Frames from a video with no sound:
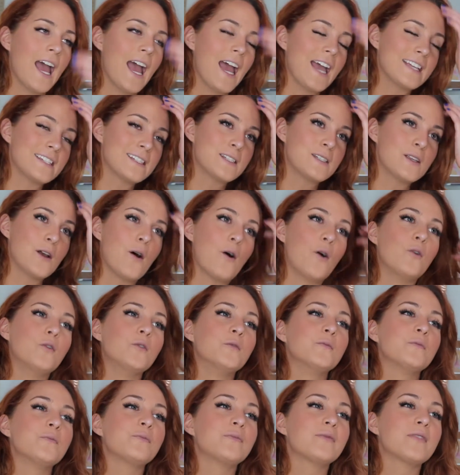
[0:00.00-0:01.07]
And
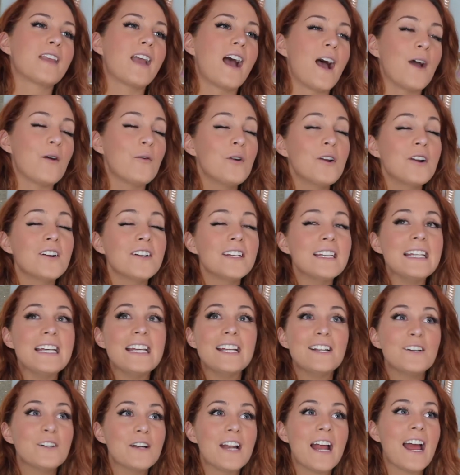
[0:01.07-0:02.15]
so I went on the
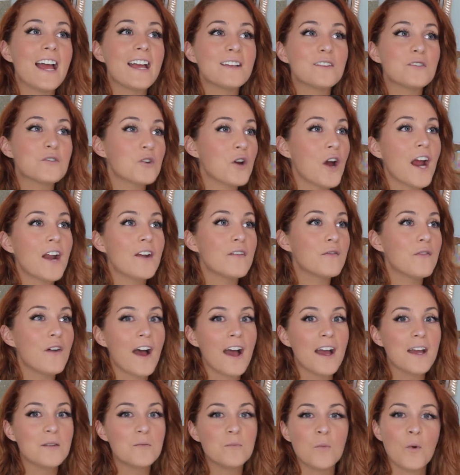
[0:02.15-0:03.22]
internet trying to
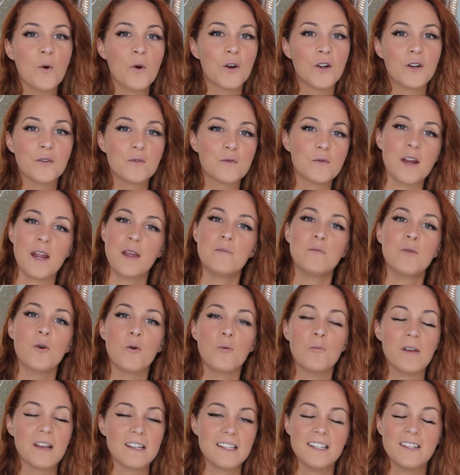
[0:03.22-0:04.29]
find more rainbow
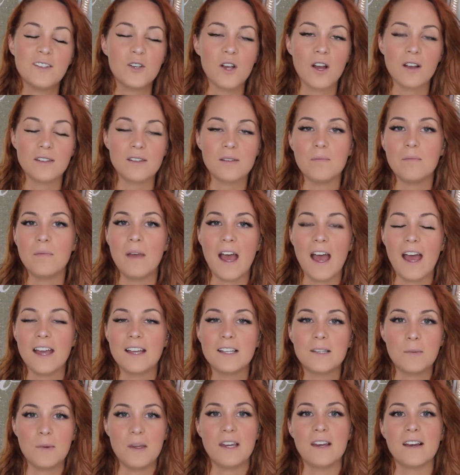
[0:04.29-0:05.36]
Betsey Johnson
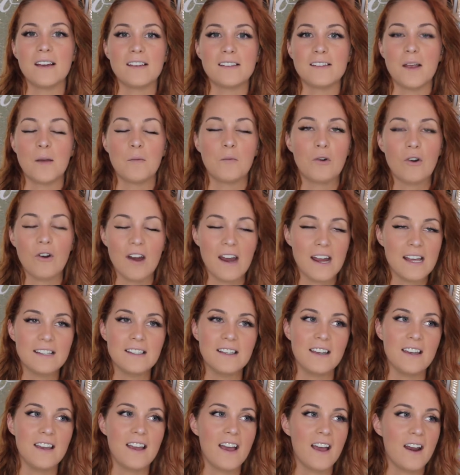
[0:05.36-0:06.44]
bags because I'm
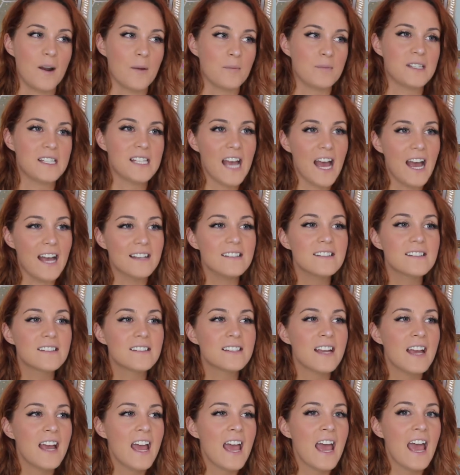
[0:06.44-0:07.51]
crazy and obsessed.
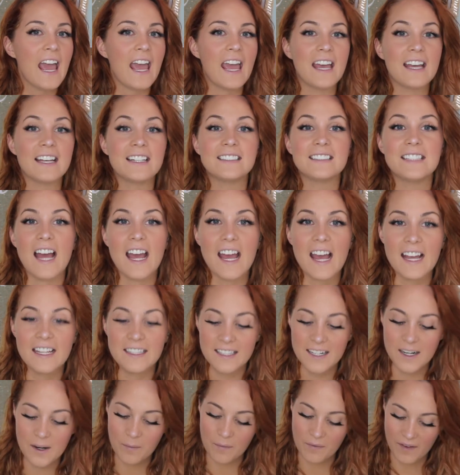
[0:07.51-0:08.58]
And I
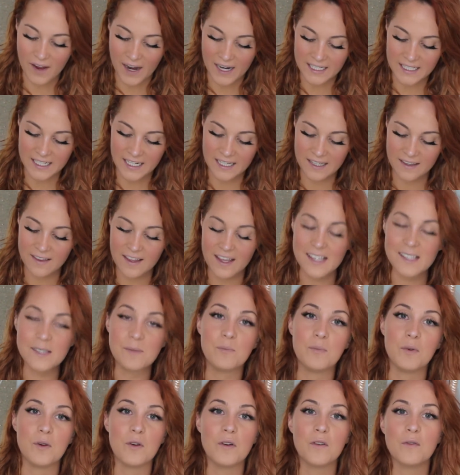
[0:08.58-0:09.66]
ended up finding this
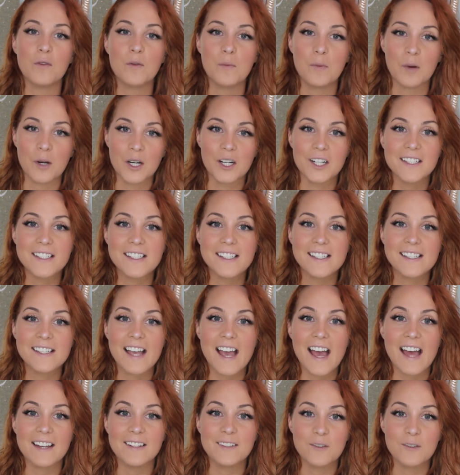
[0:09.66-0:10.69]
beautiful purse at